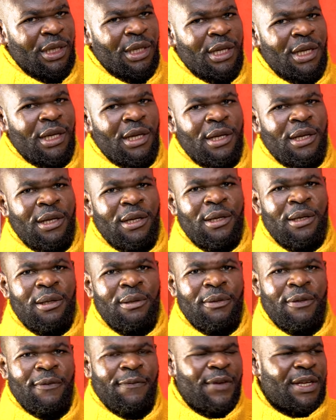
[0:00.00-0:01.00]

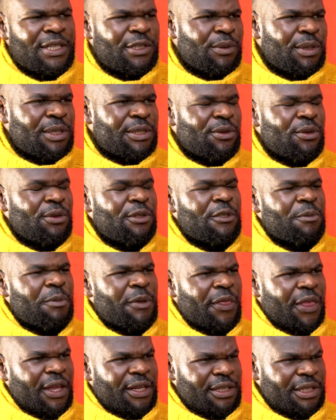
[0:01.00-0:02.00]
Uh, the first one is going to
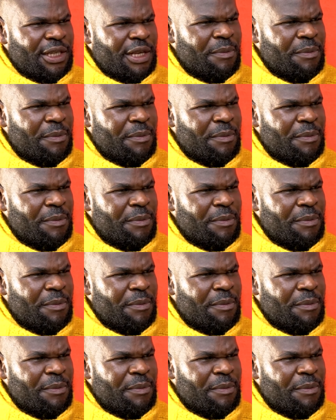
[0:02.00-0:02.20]
be 13